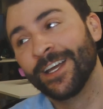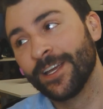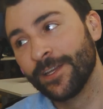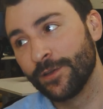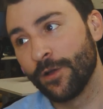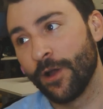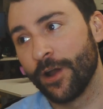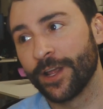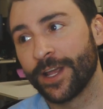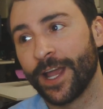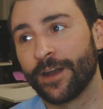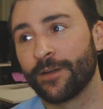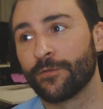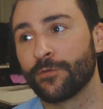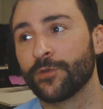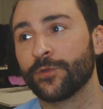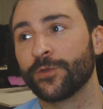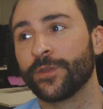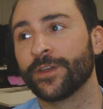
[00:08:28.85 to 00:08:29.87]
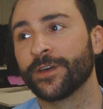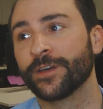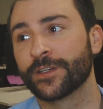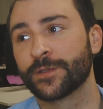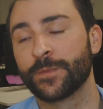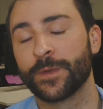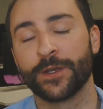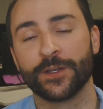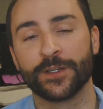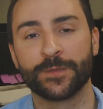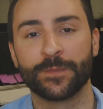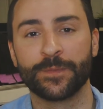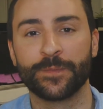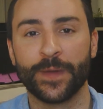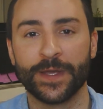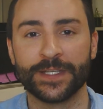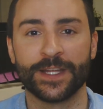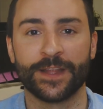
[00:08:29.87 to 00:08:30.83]
you already kind of ruined the experience
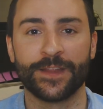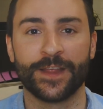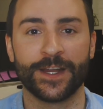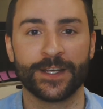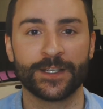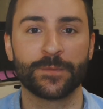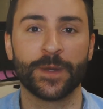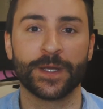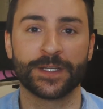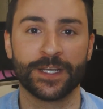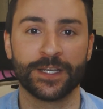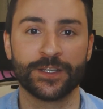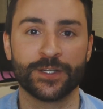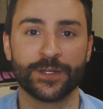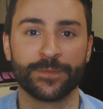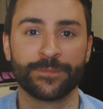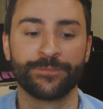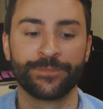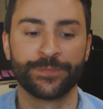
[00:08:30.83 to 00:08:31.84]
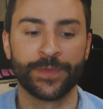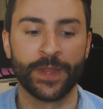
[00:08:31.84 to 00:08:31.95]
based on that expectation.